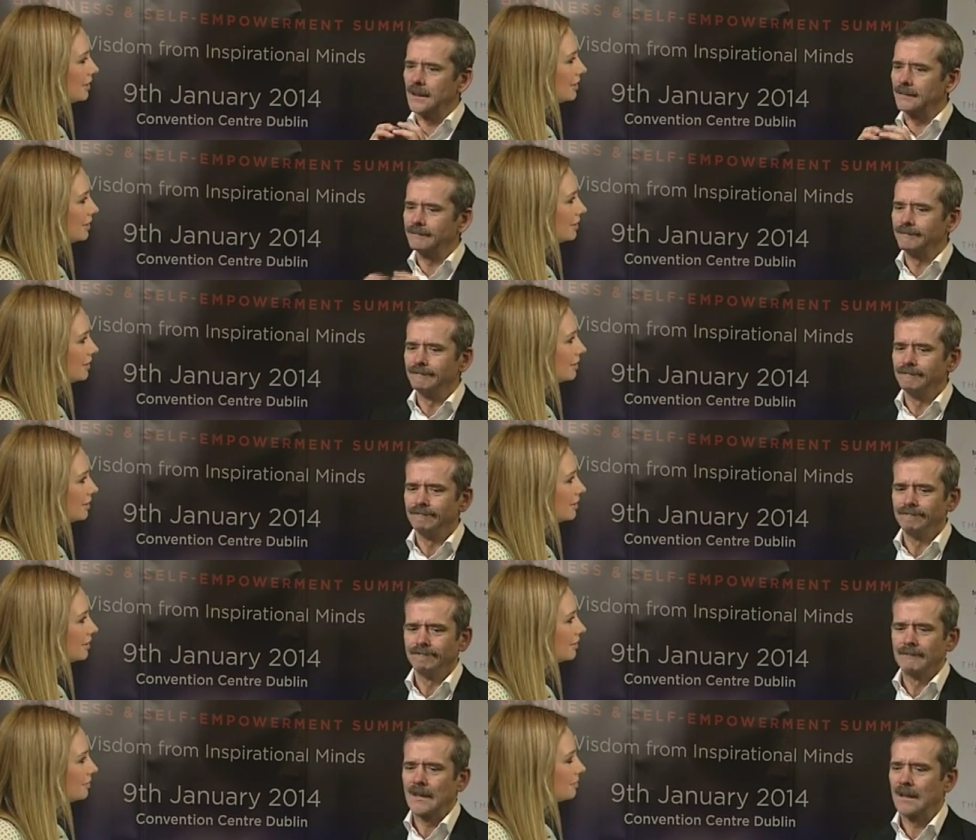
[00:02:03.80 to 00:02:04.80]

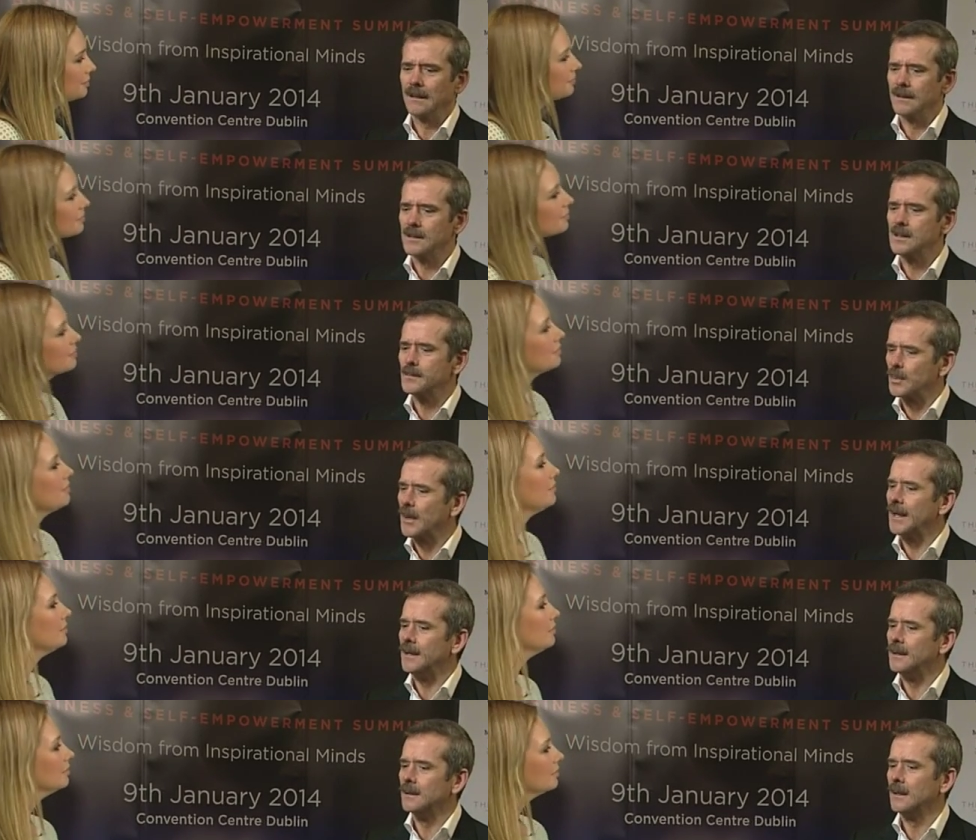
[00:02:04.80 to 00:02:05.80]
Speaker 1: uh, the
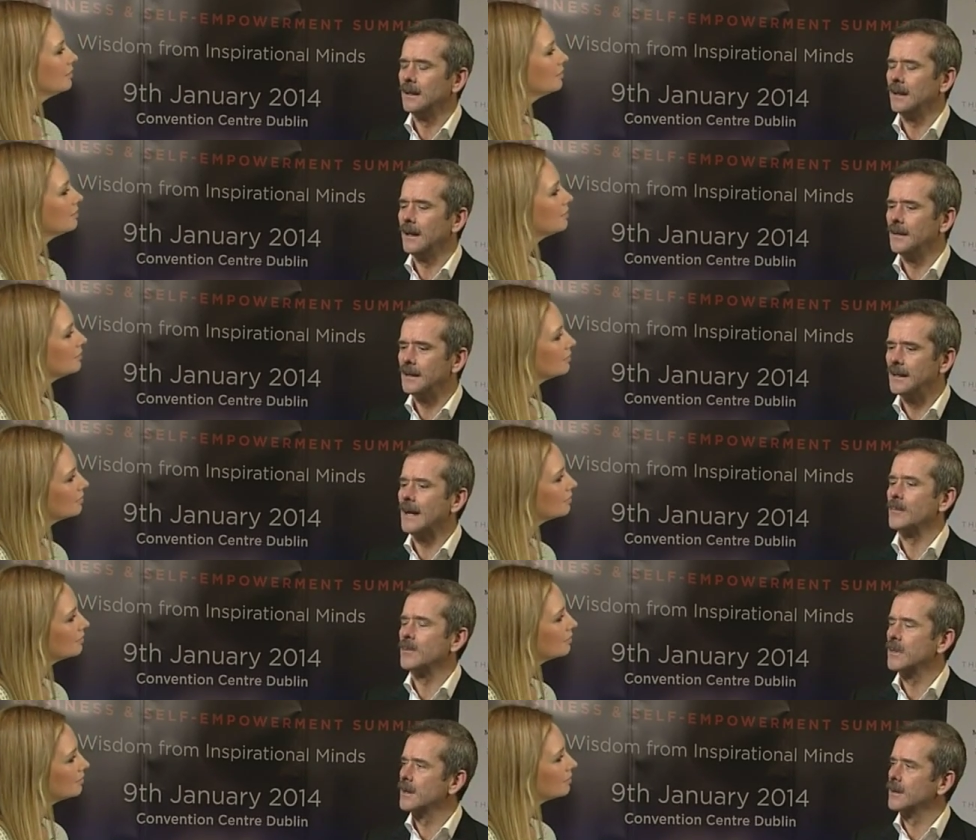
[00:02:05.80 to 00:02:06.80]
spread and, and, the
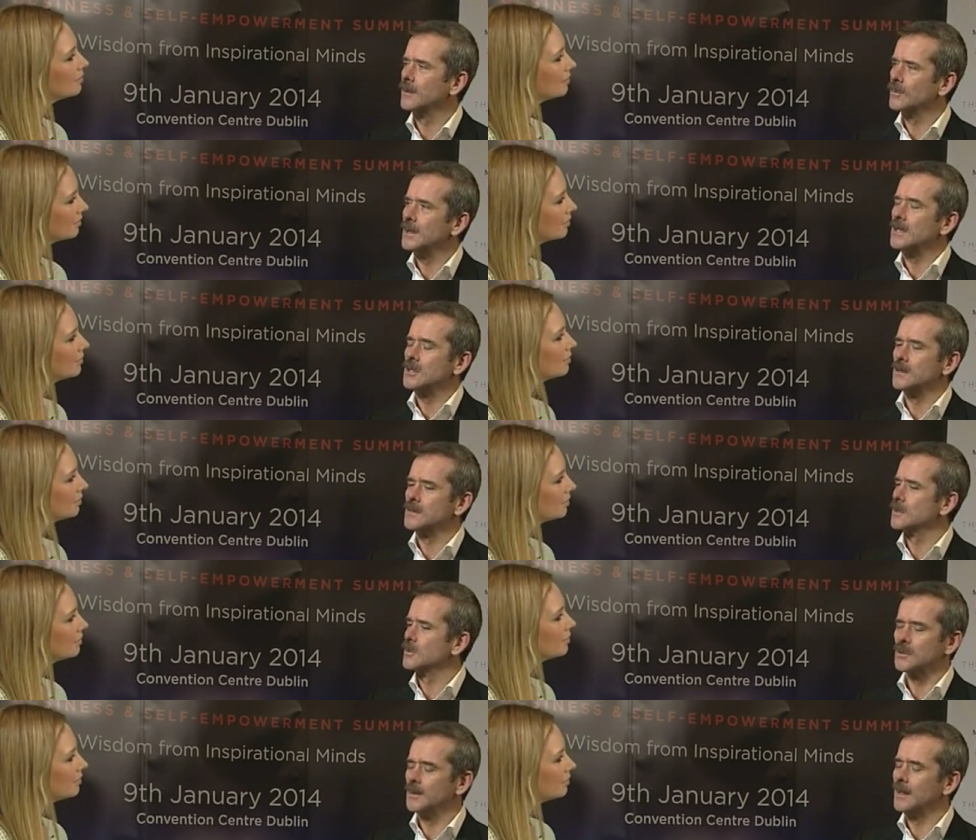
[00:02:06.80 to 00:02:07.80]
depth and the reach of
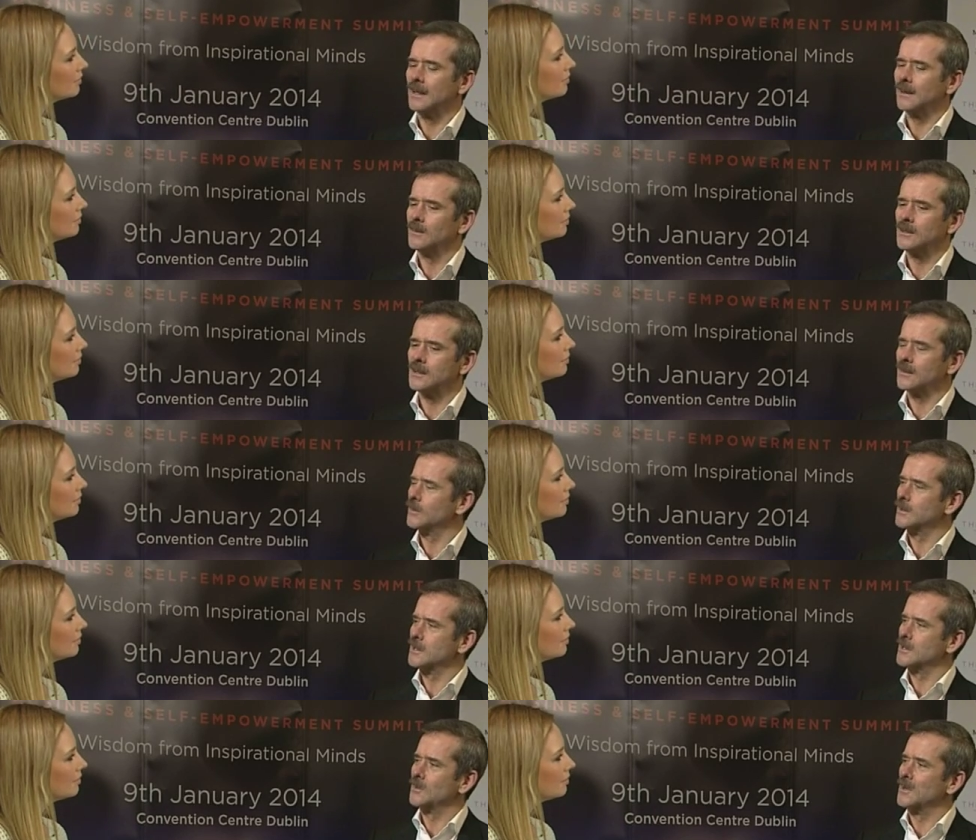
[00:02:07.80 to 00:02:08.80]
social media was,
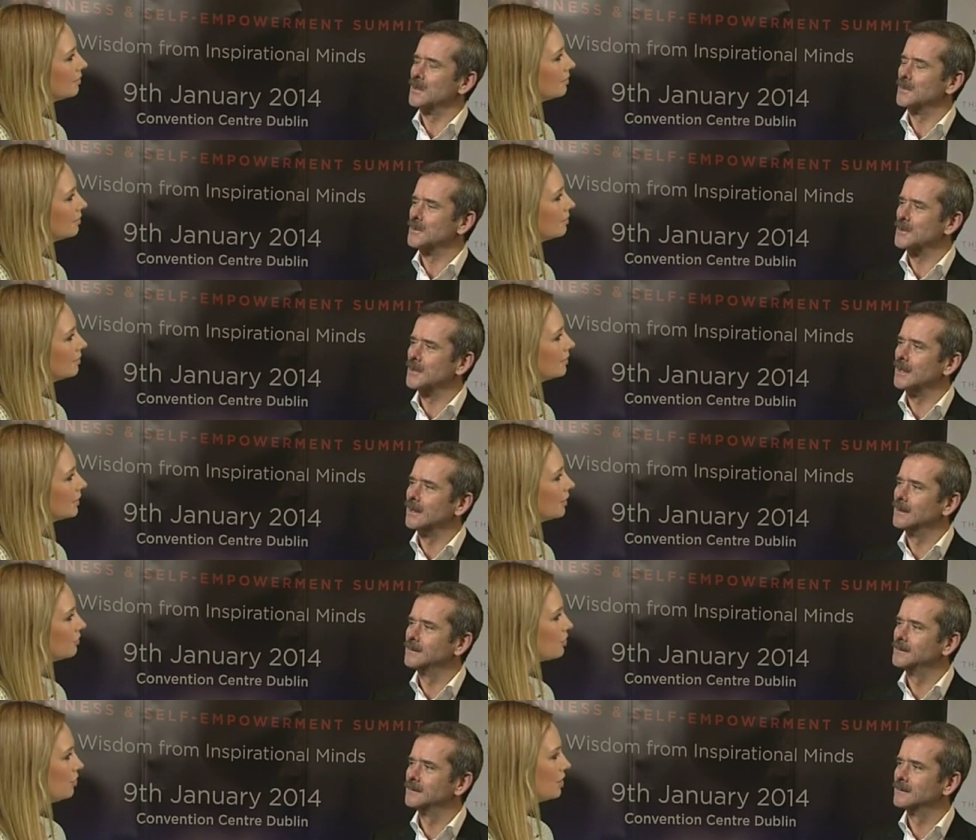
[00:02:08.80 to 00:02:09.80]
was just a wonderful treat.
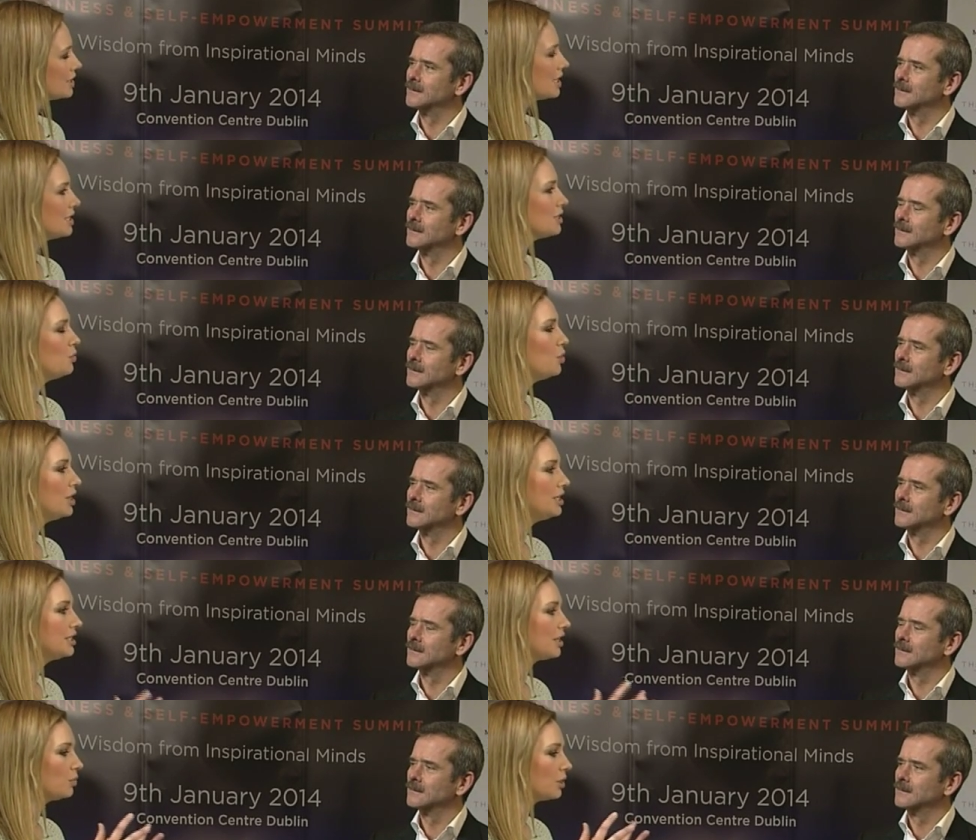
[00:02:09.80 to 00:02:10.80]
Speaker 2: Of course, it's a
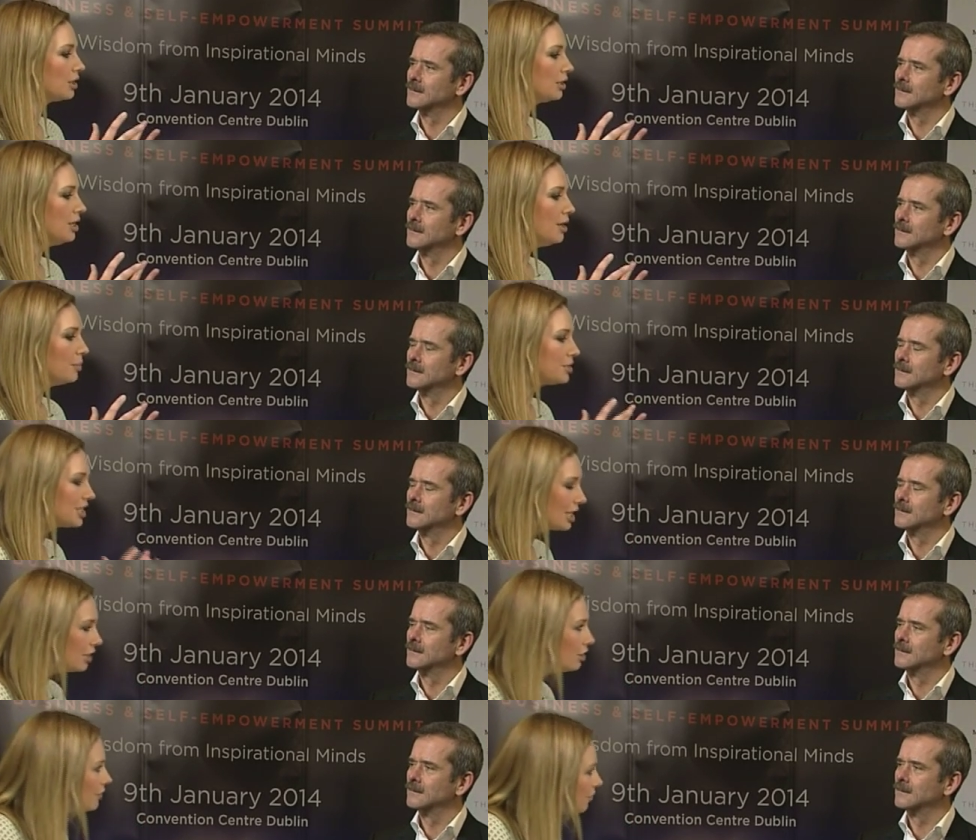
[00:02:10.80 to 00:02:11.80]
world that we're
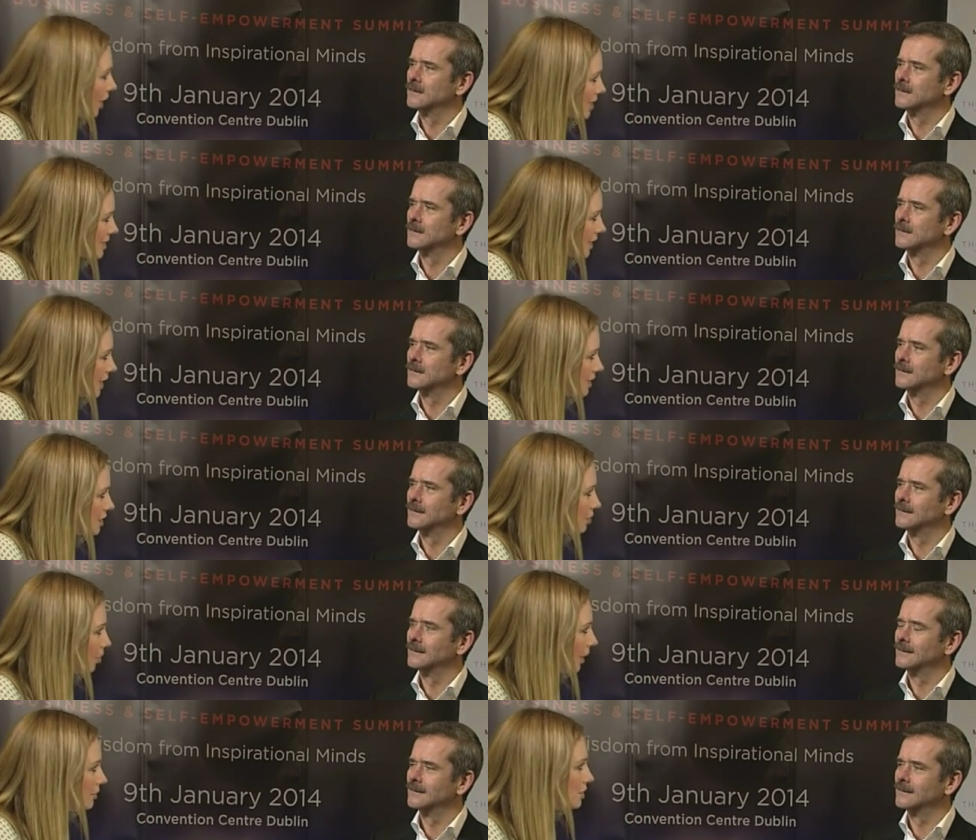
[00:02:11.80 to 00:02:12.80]
particularly fascinated
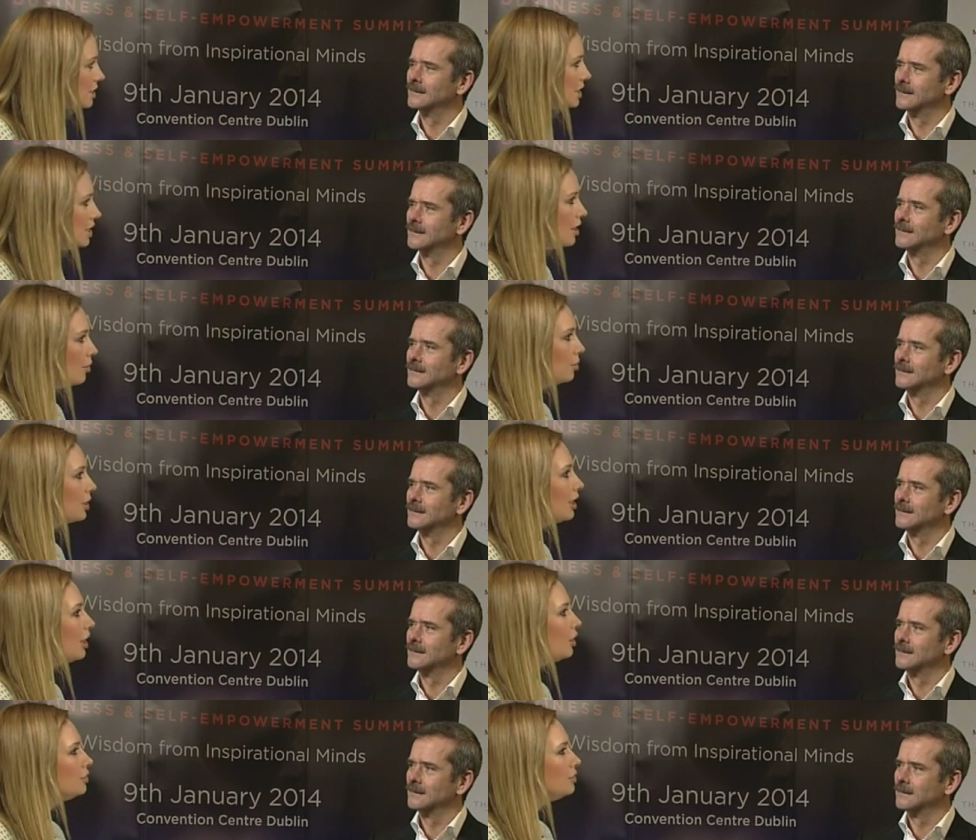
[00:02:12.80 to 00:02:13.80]
about, but
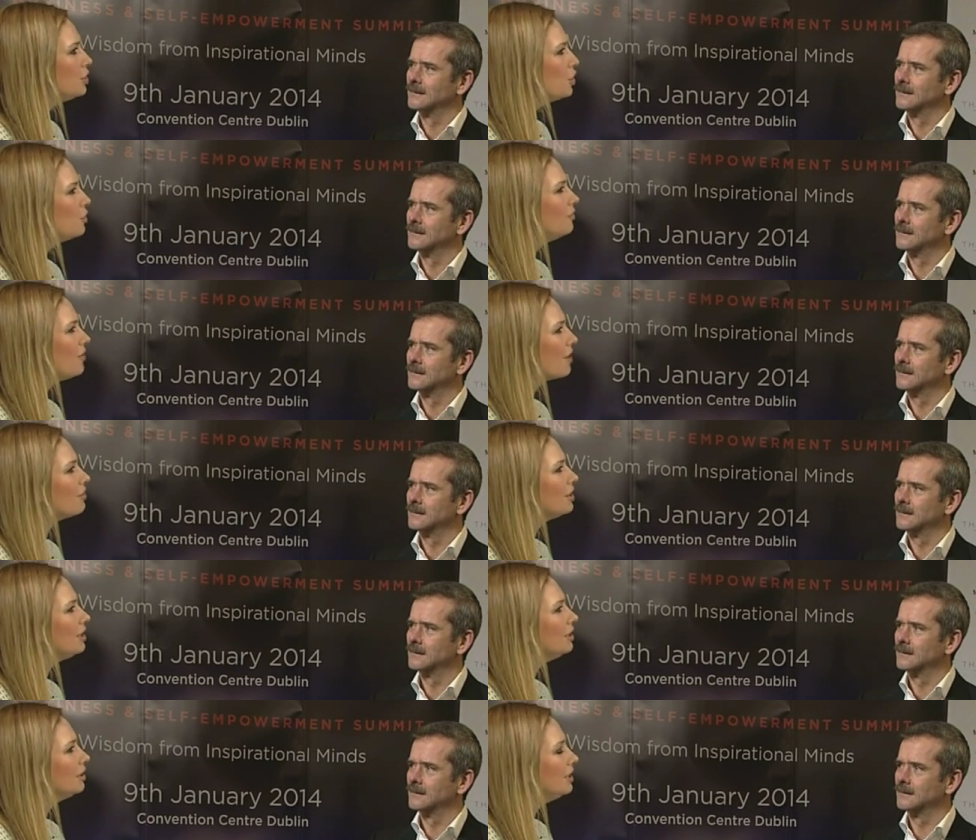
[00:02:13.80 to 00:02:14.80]
know
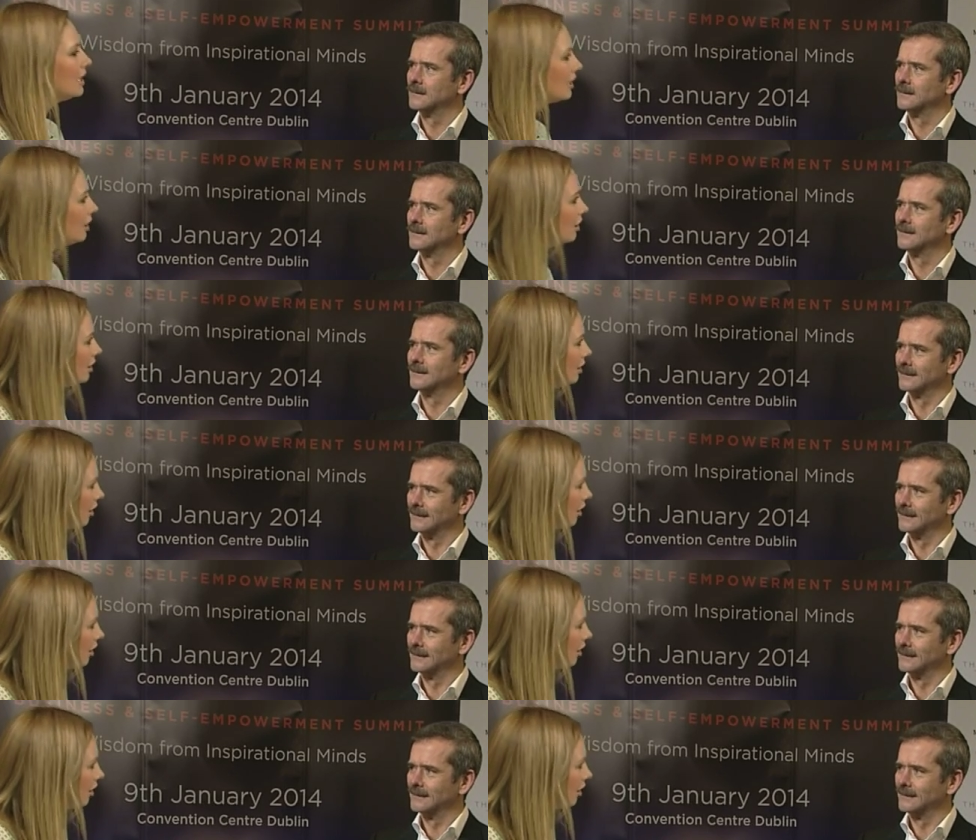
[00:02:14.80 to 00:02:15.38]
very little